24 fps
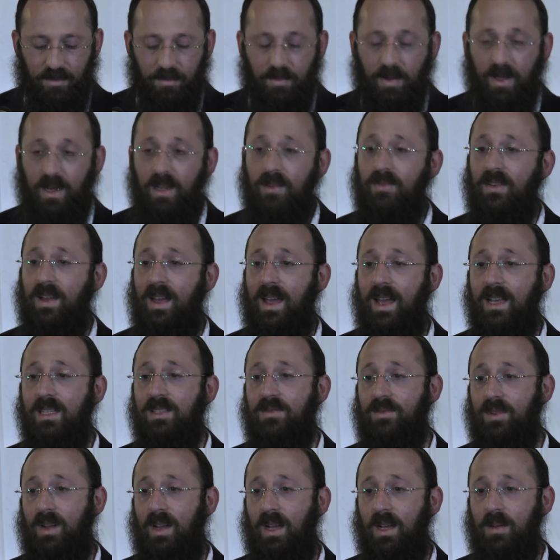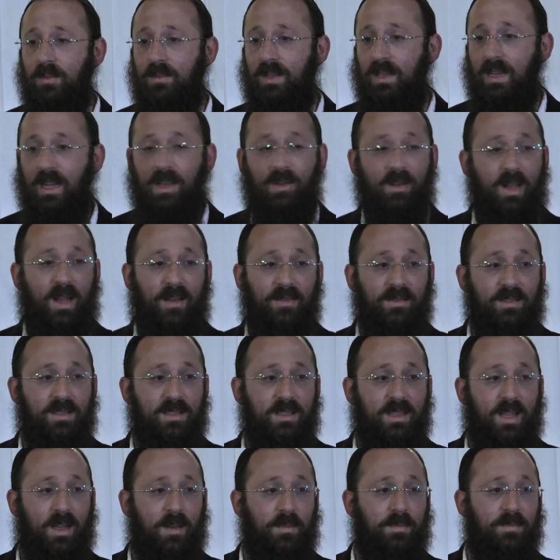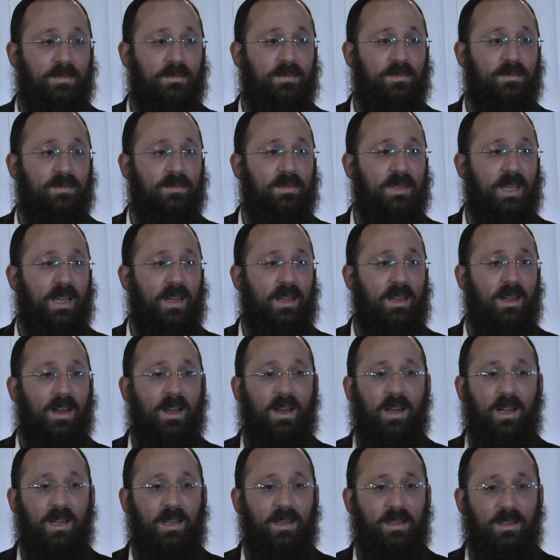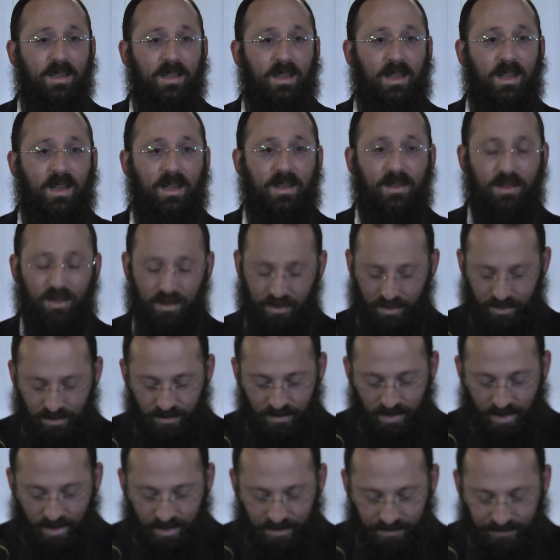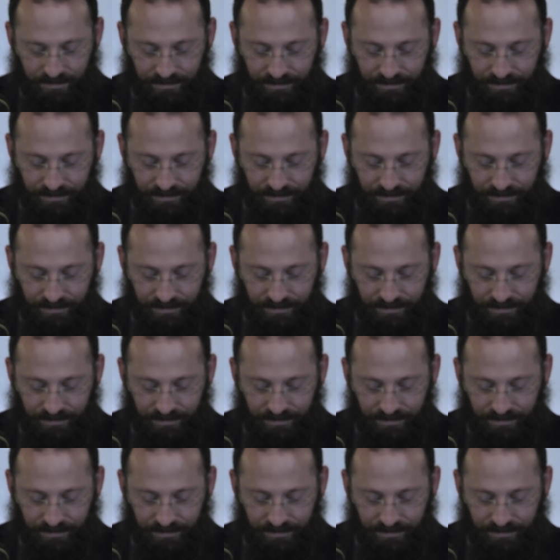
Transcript: But if I asked for help, then I would have to stop getting high, and I couldn't do that.